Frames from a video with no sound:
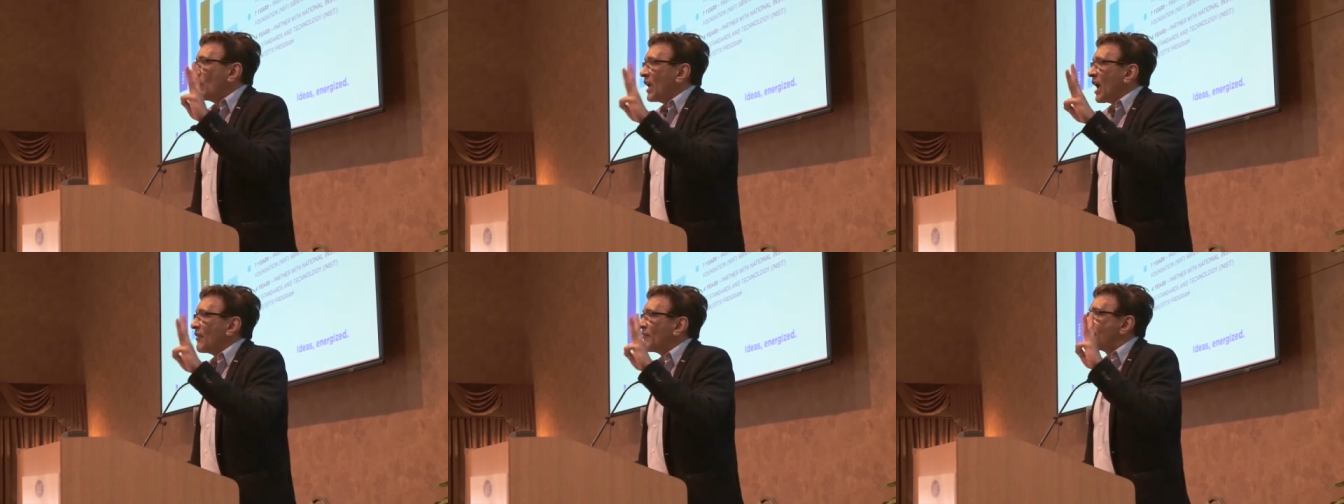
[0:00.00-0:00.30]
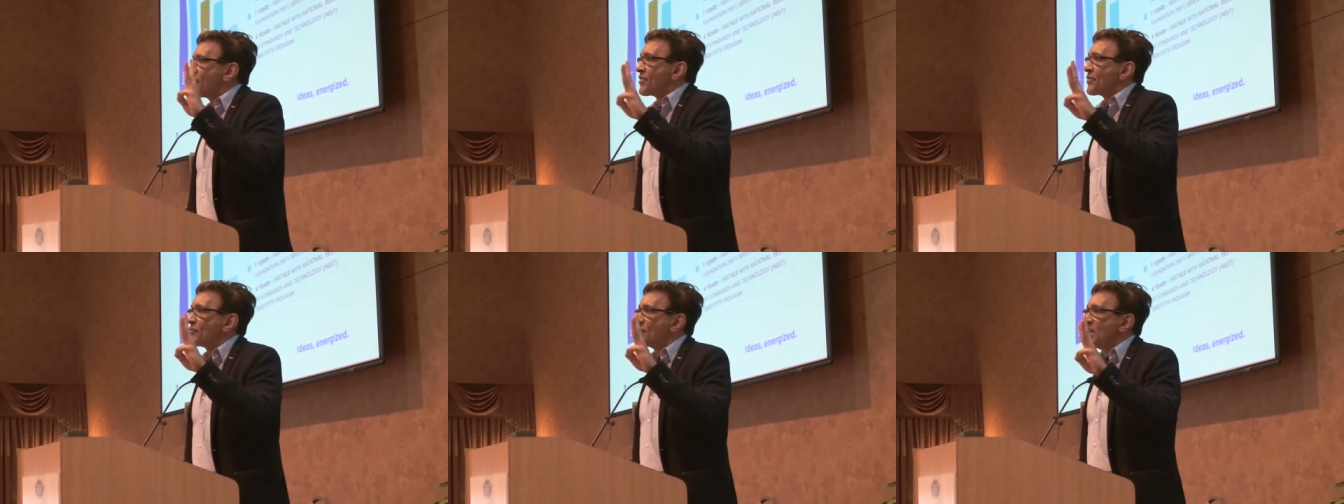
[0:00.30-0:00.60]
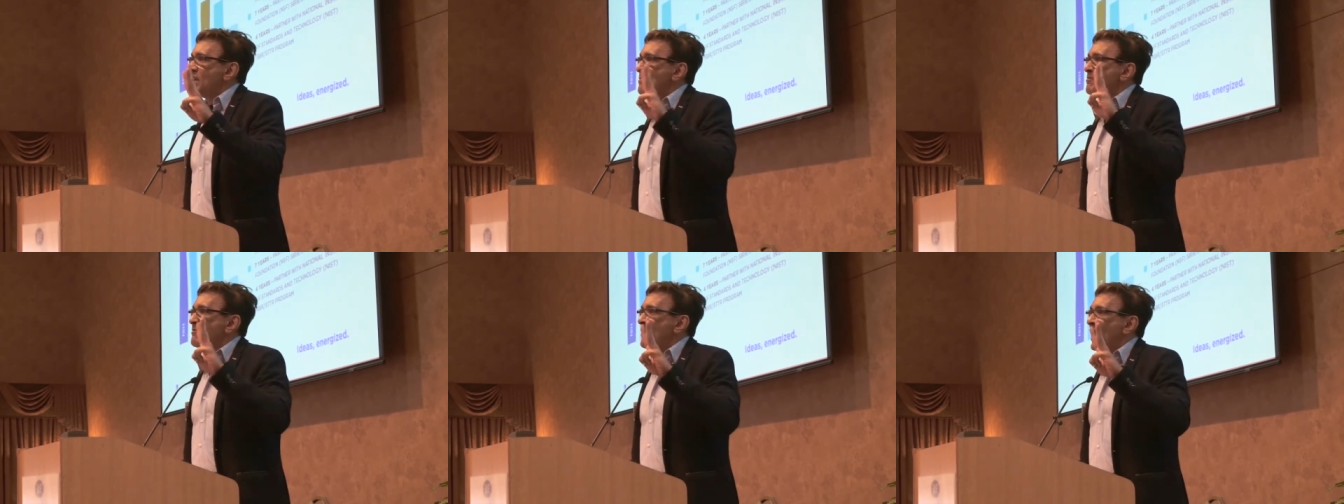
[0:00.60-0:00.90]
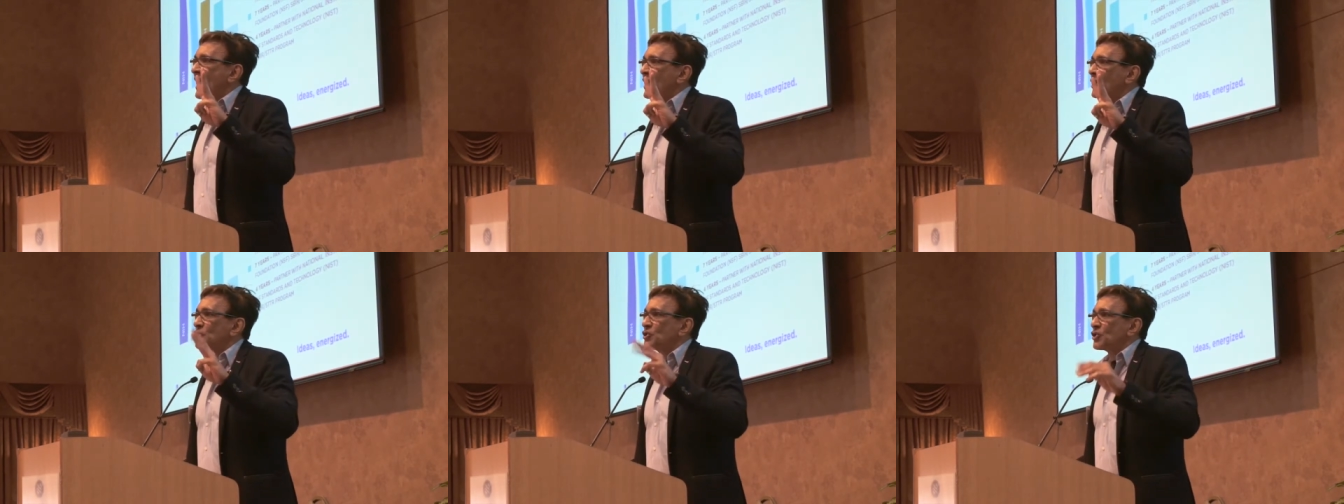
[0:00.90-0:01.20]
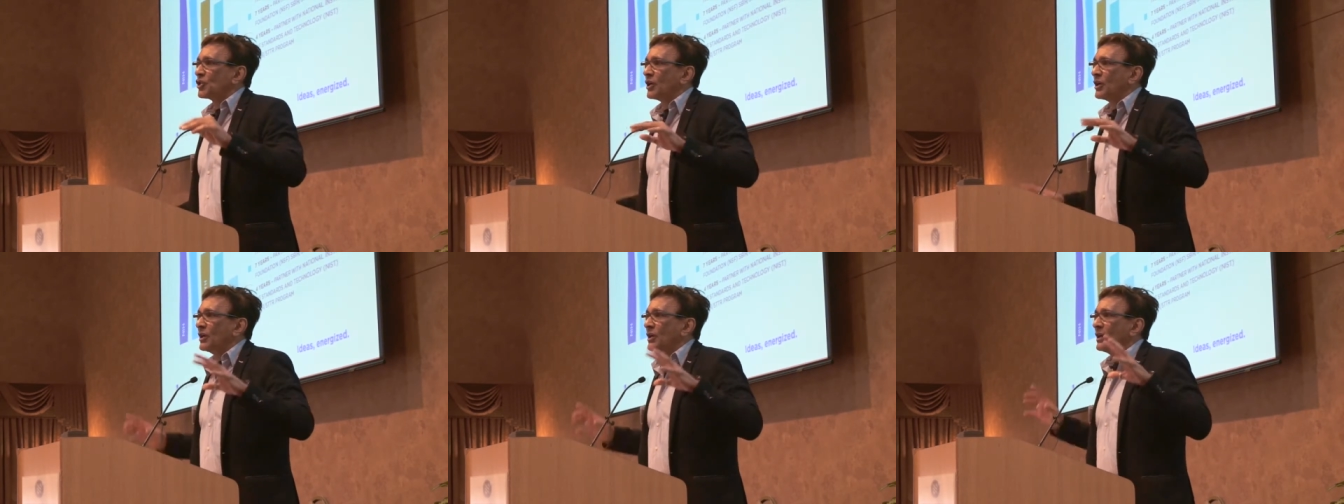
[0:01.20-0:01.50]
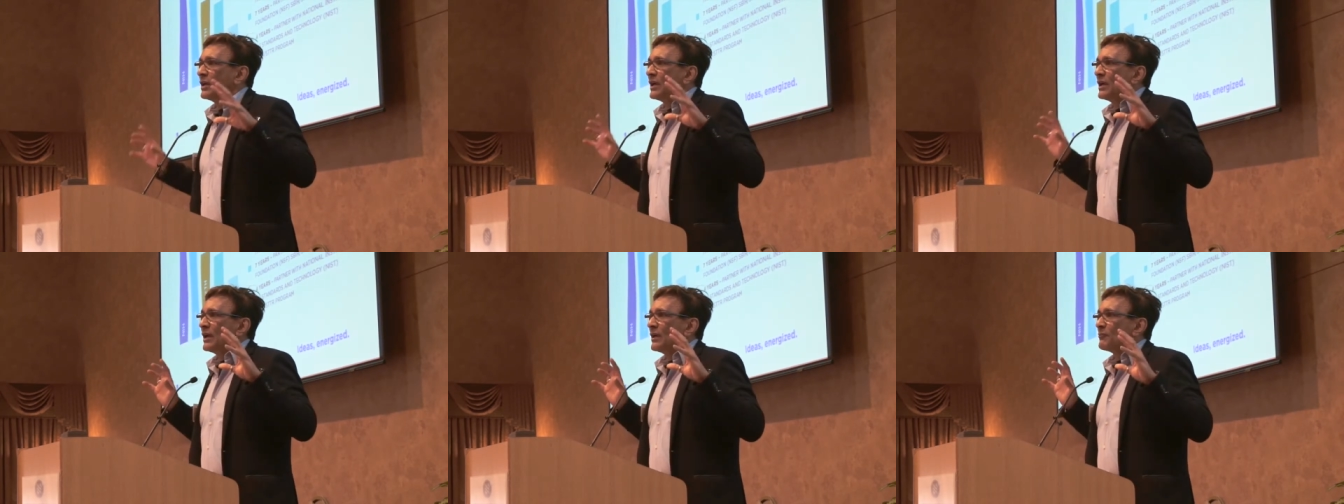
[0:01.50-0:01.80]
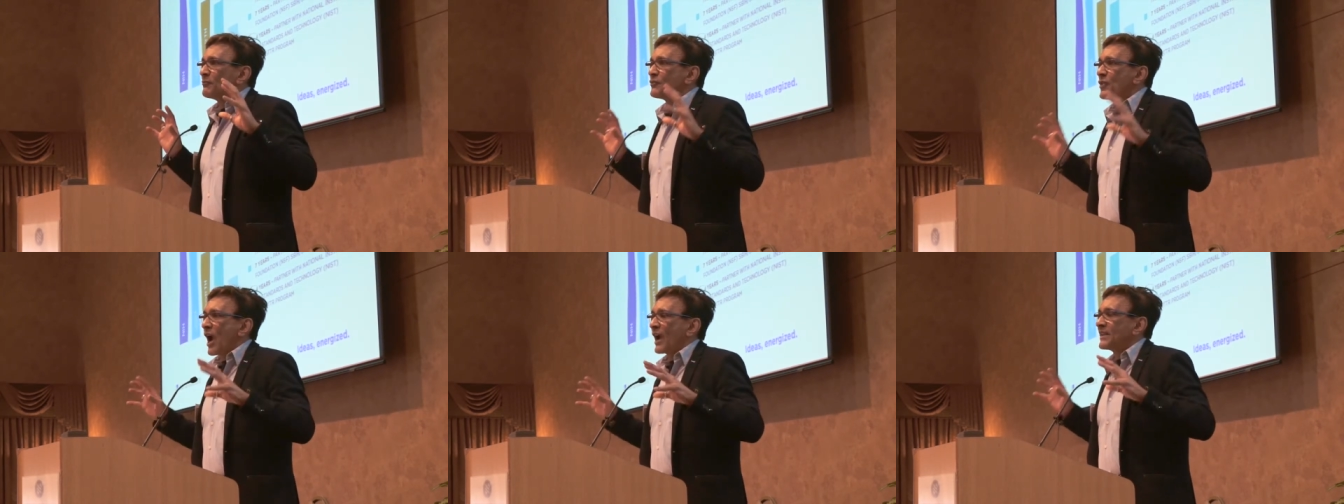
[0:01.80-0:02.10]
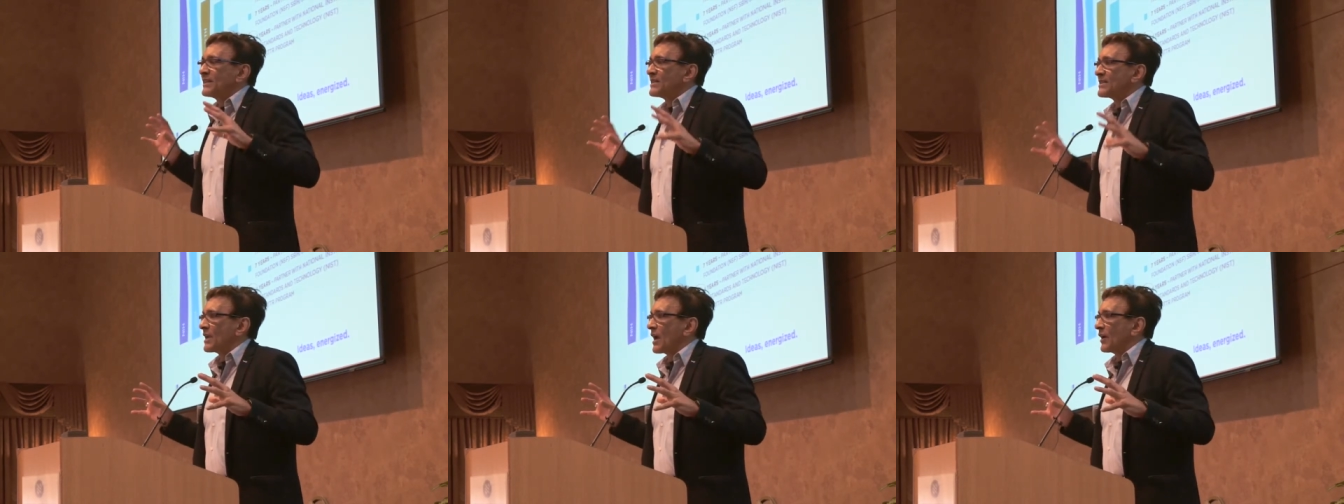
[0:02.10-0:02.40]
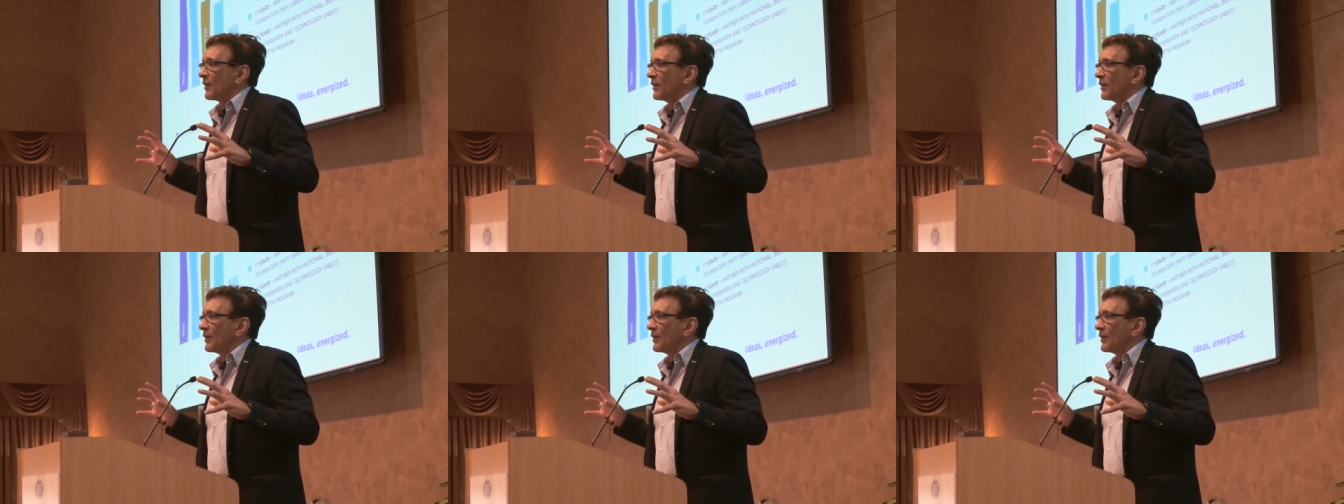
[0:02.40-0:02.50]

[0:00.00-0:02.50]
We have three major practice